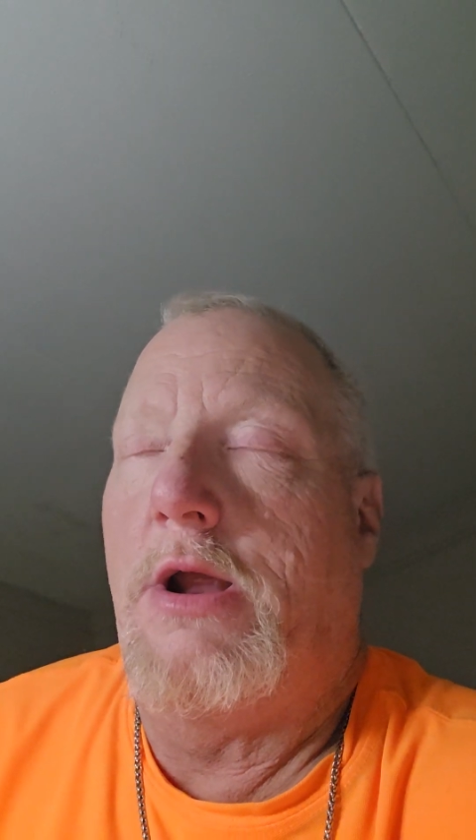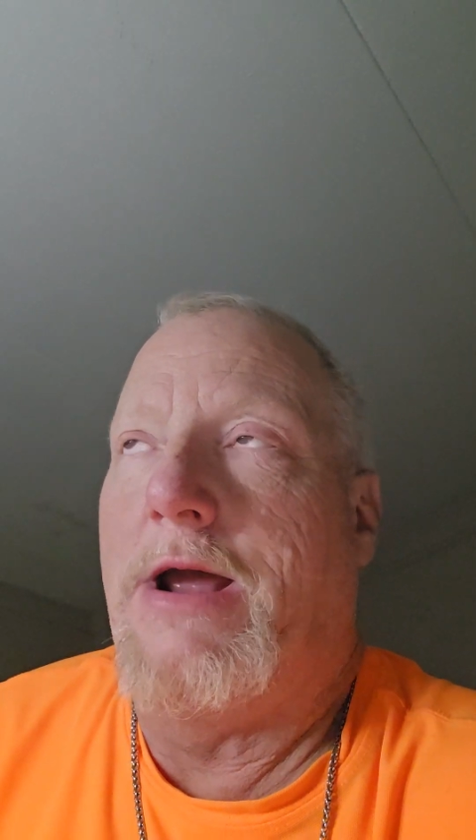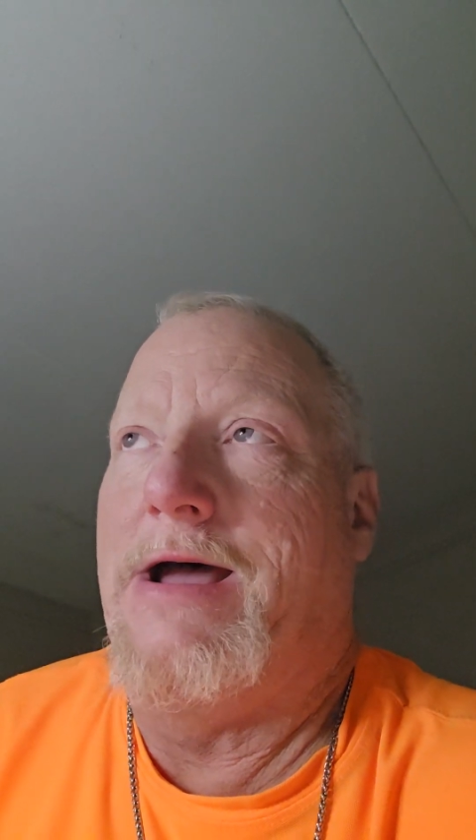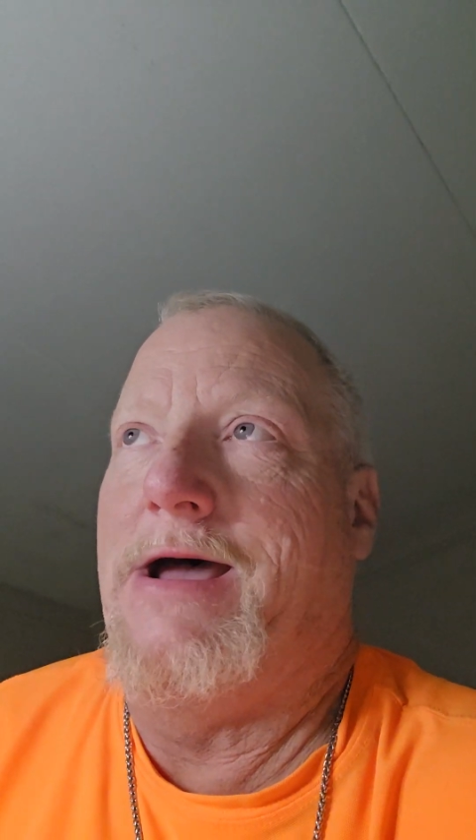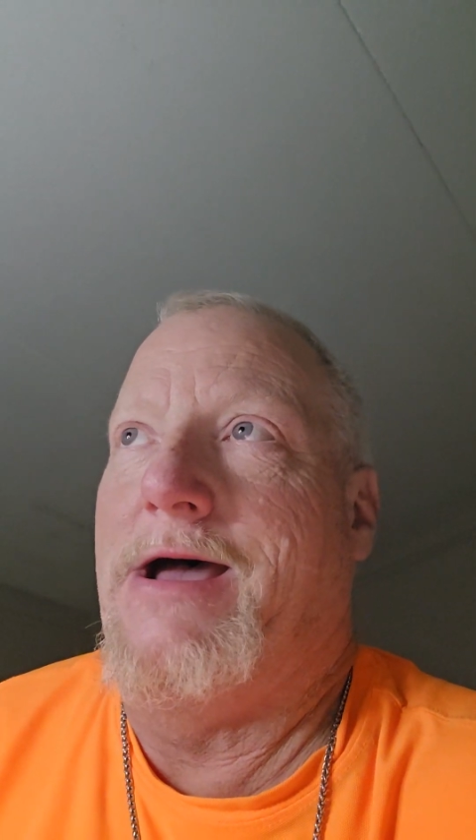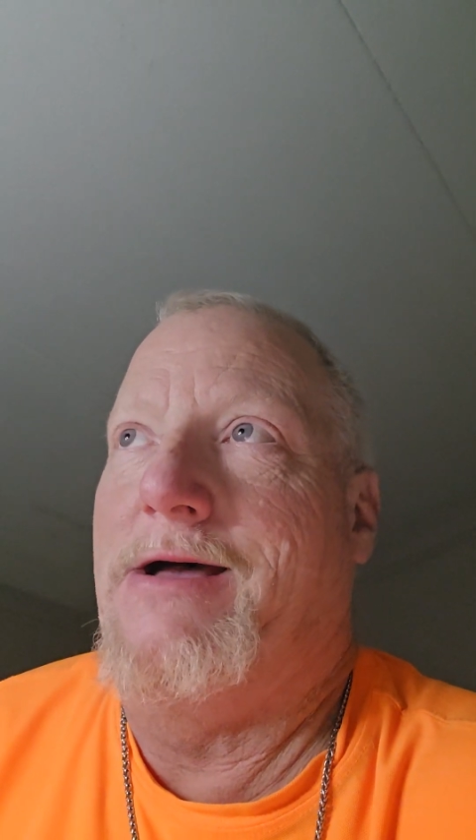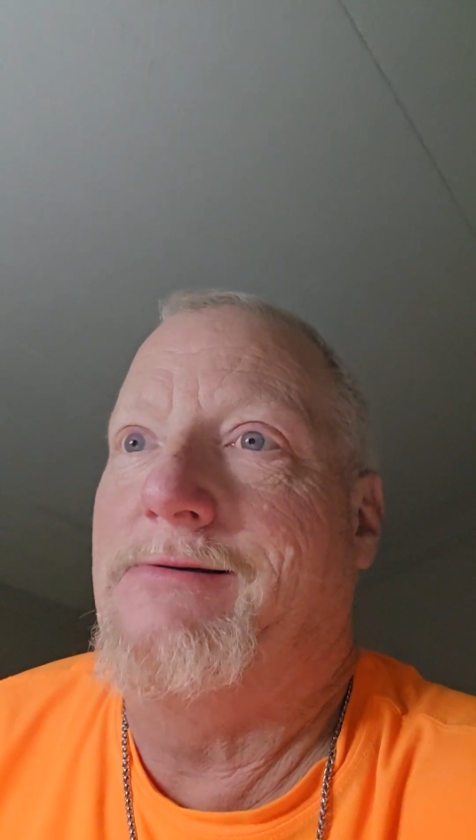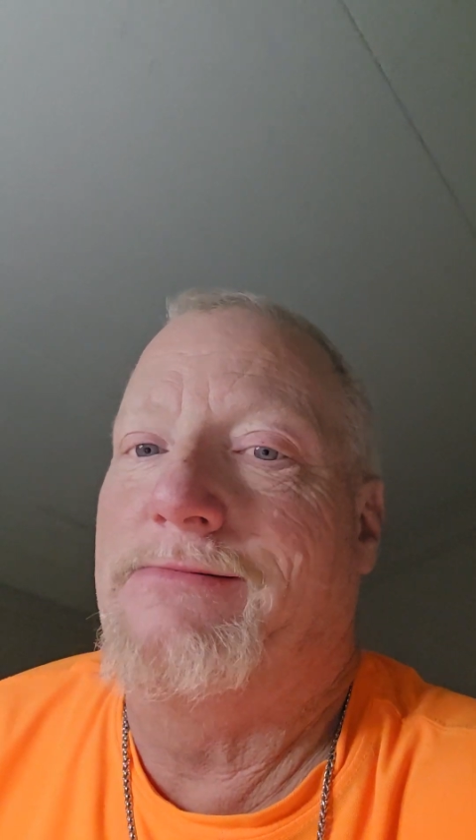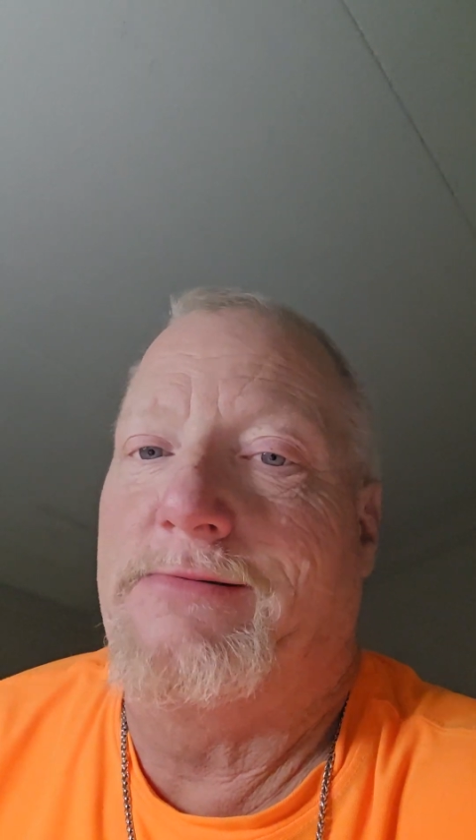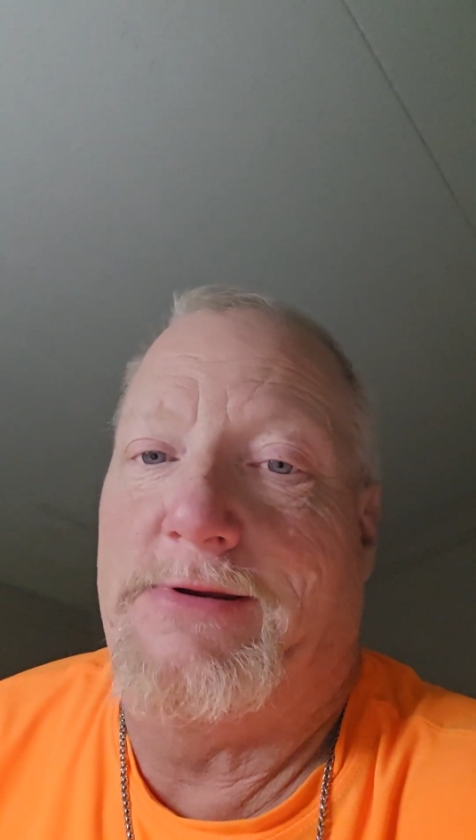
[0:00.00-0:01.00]
Got
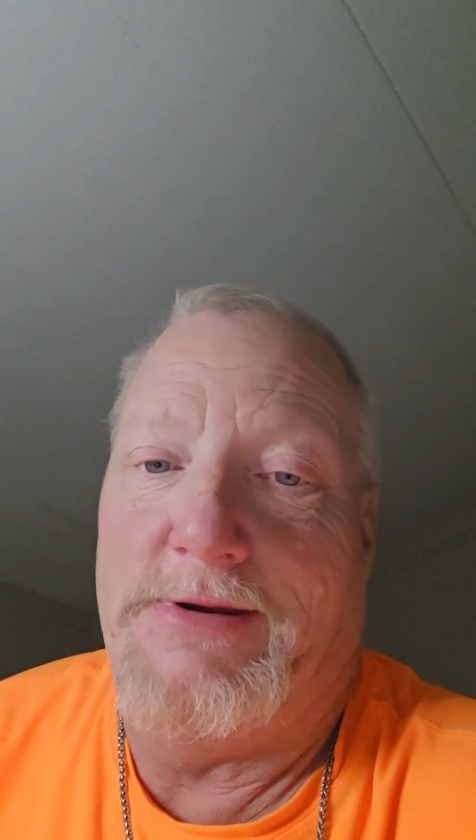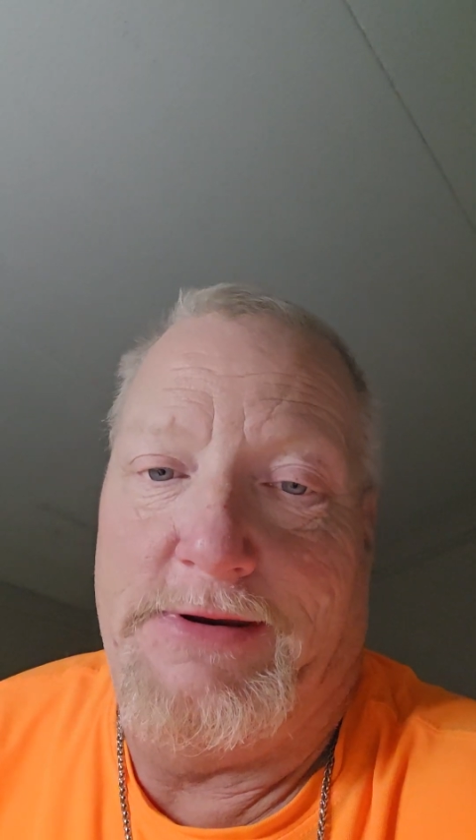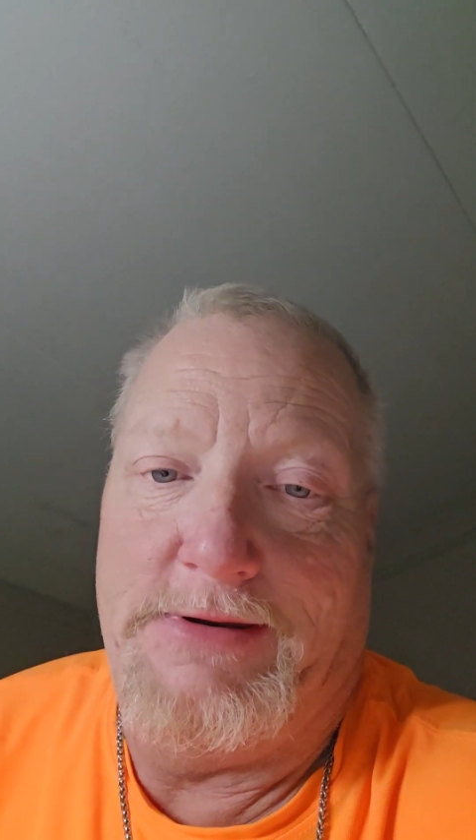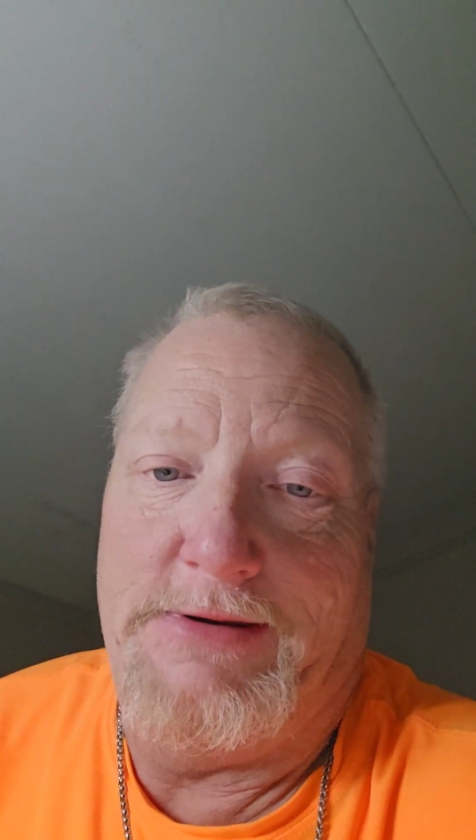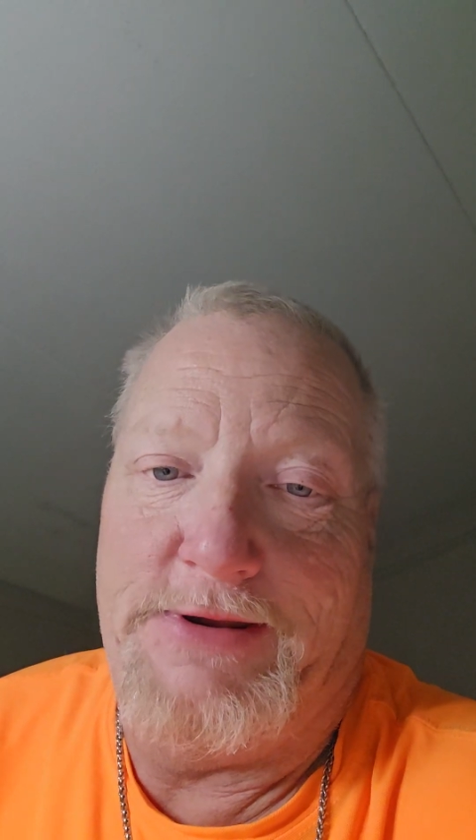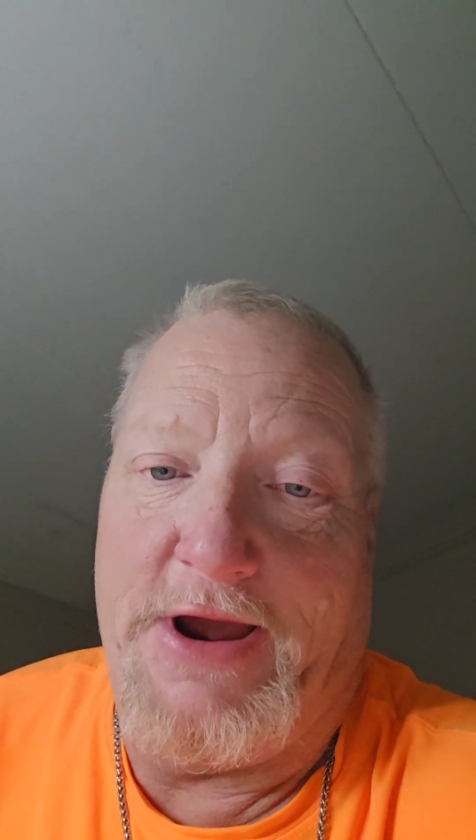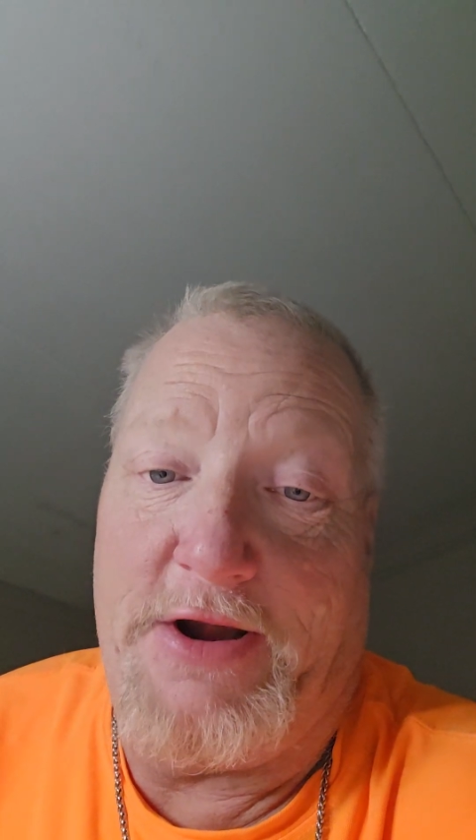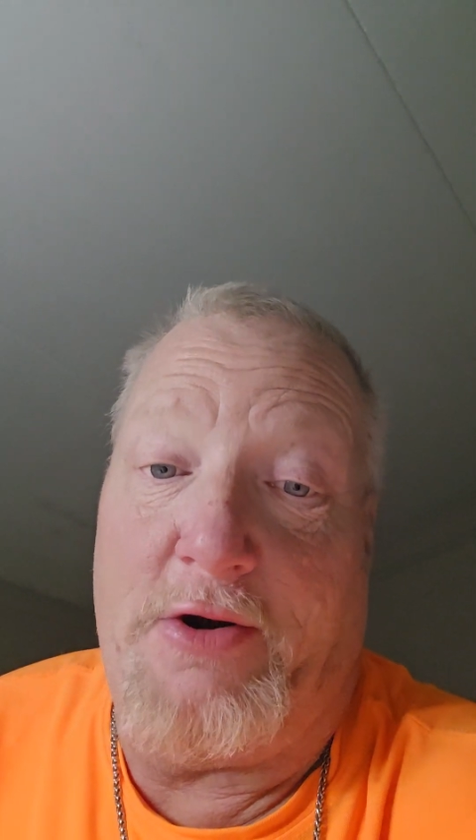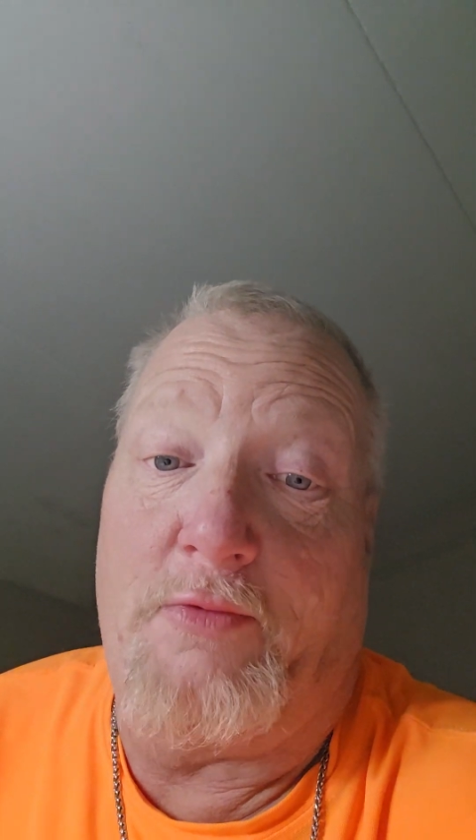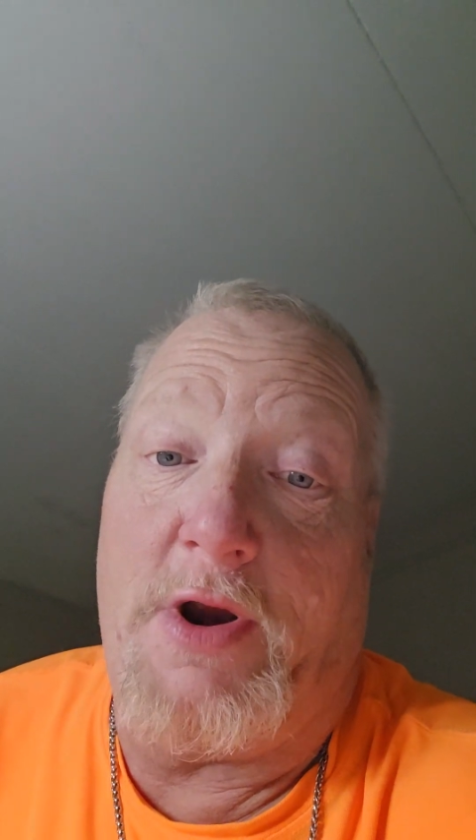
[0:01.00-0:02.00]

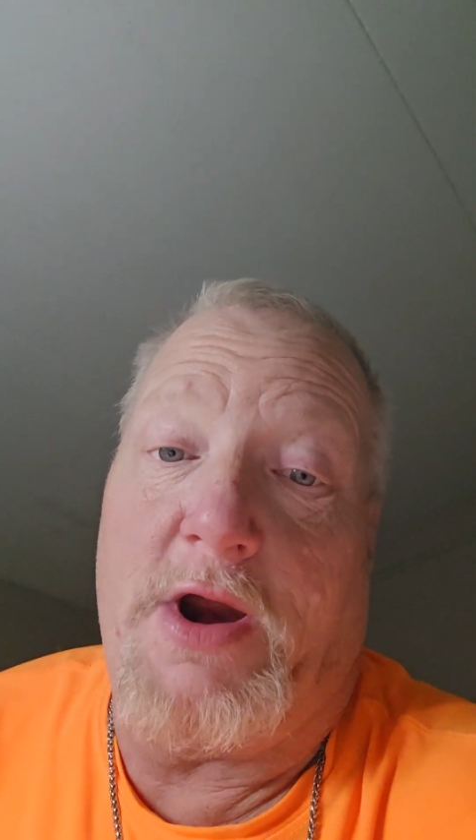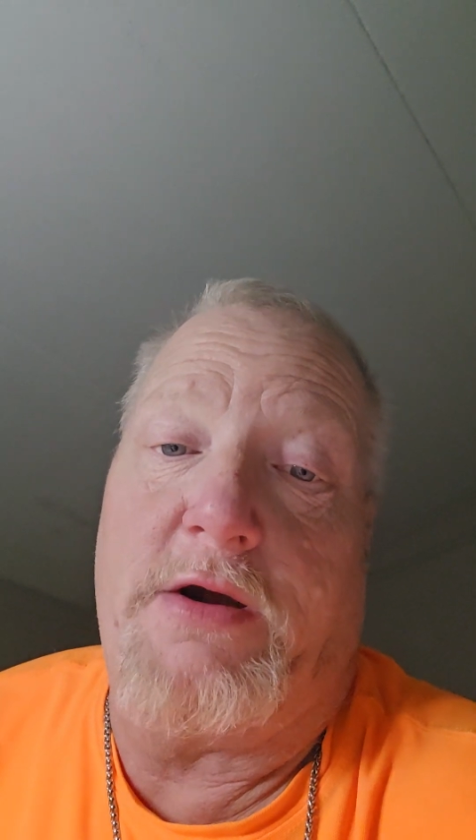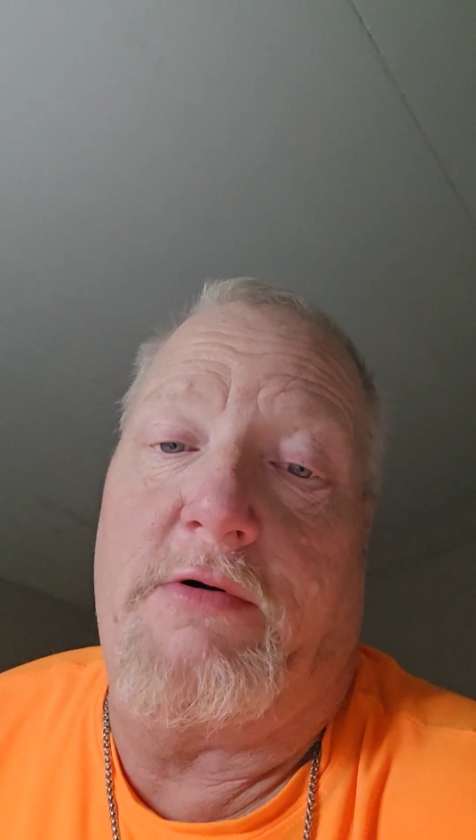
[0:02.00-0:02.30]
old Rockin'